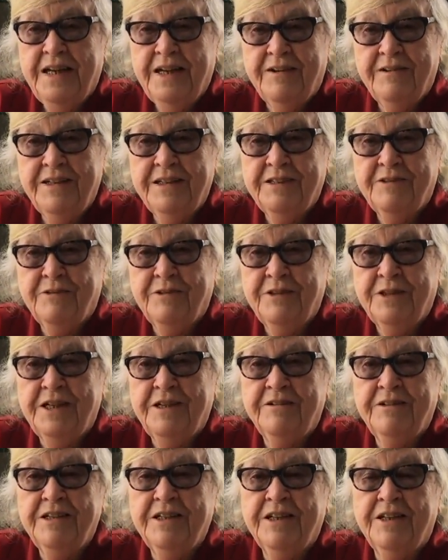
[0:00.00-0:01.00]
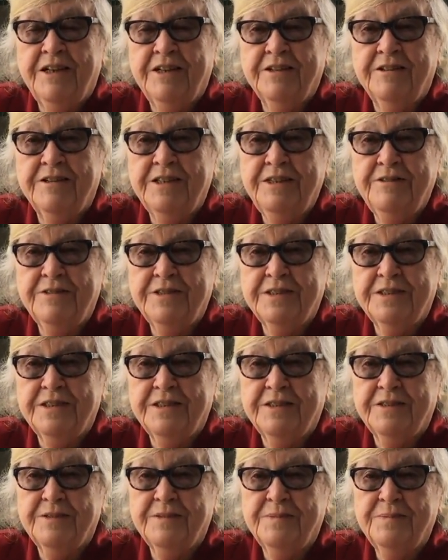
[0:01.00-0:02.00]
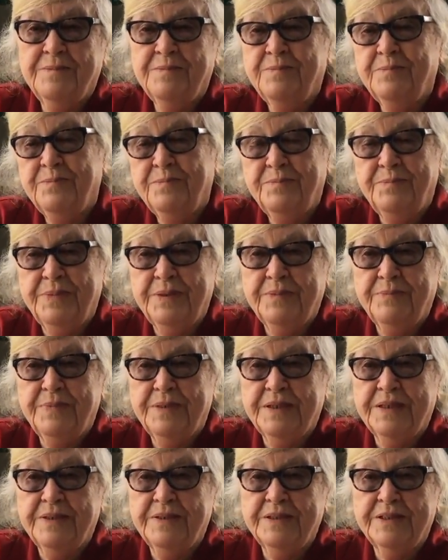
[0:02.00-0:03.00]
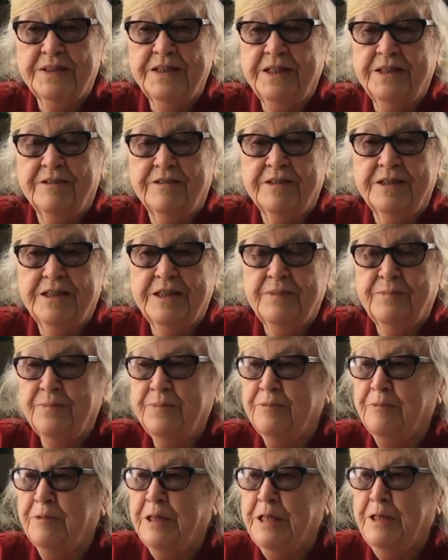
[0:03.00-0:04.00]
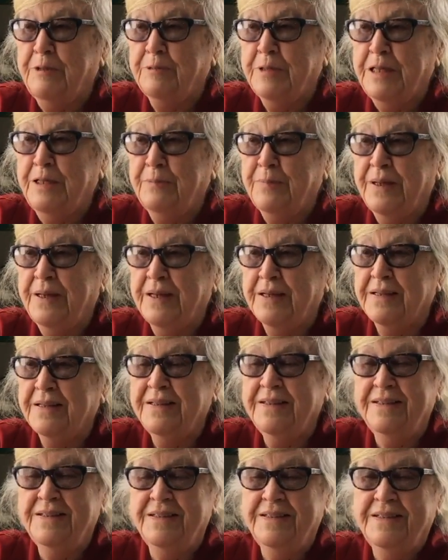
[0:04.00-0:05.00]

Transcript: Harry Lauder, he was a big singer way back.